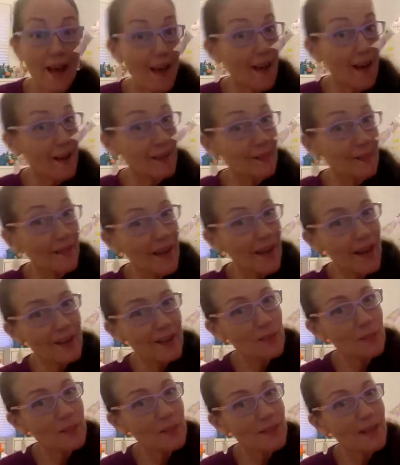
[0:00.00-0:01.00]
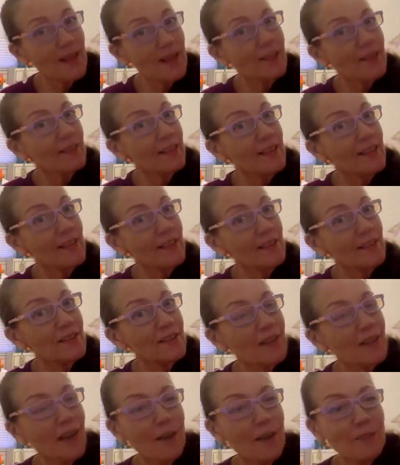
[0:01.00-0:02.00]
And last but not least,
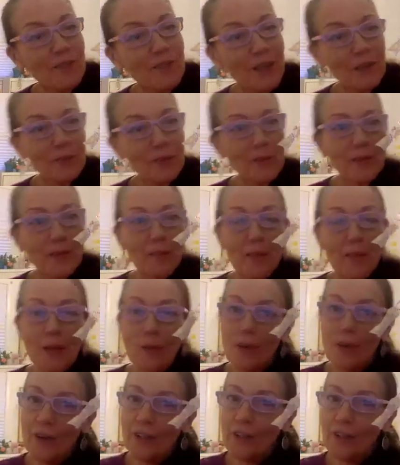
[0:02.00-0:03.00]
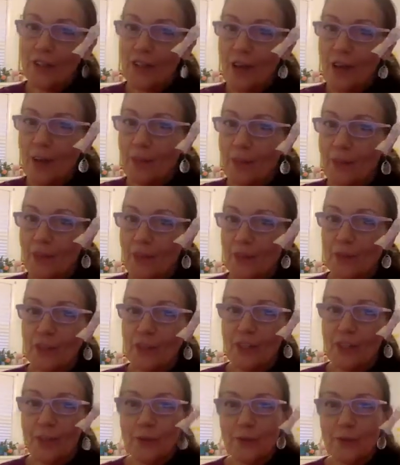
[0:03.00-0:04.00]
I'm done with my workshop. So
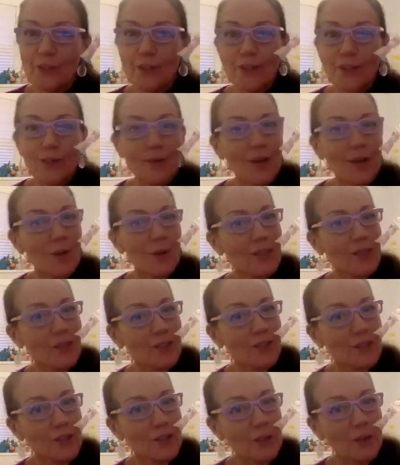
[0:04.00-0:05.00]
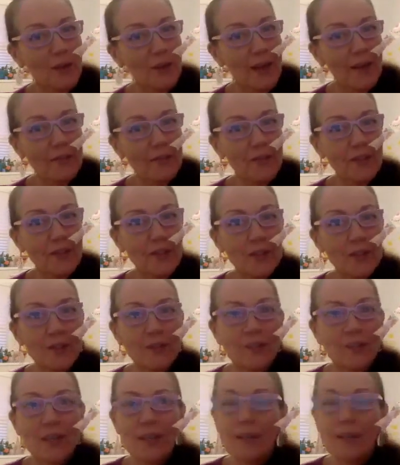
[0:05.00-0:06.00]
children, you know what you do after you're
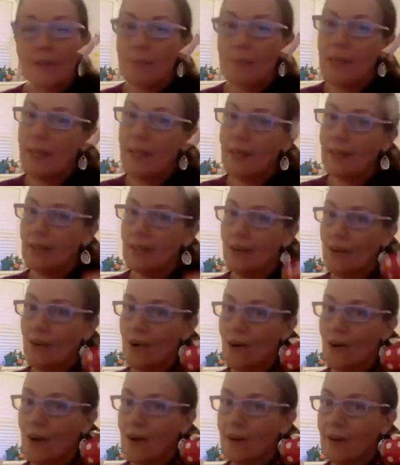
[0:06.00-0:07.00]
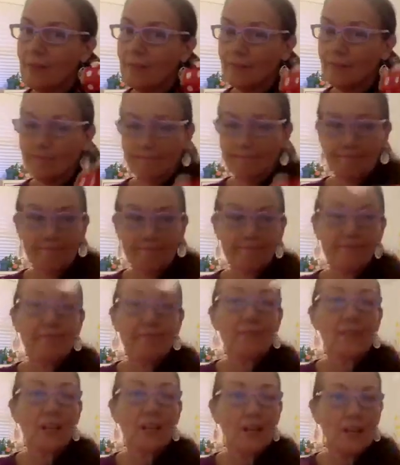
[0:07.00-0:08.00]
done making your art.
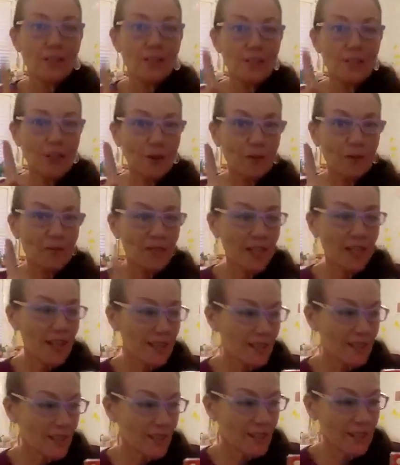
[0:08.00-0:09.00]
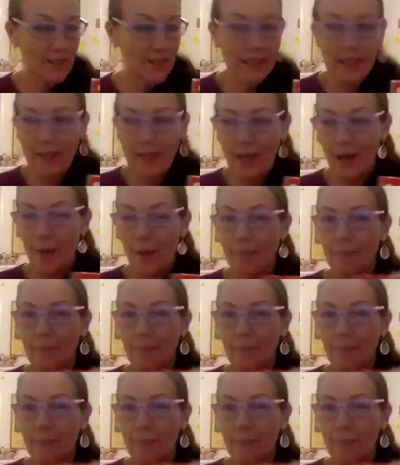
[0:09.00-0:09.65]
Don't forget to clean up.